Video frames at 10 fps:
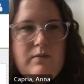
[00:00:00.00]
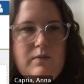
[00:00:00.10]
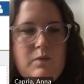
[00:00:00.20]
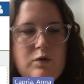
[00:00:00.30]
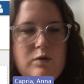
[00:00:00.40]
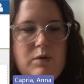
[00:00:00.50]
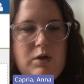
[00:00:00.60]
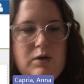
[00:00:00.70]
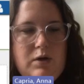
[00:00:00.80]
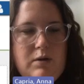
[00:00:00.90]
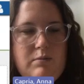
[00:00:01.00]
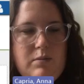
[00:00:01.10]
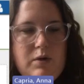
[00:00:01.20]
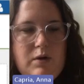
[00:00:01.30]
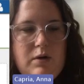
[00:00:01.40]
A smaller
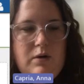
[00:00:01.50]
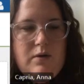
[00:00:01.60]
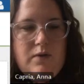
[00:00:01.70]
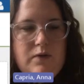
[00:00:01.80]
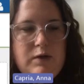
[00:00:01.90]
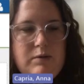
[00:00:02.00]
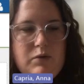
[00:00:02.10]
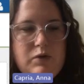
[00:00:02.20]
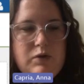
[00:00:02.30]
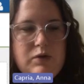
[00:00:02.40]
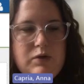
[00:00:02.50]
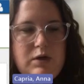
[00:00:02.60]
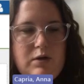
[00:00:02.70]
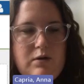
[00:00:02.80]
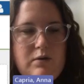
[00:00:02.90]
number of samples to start,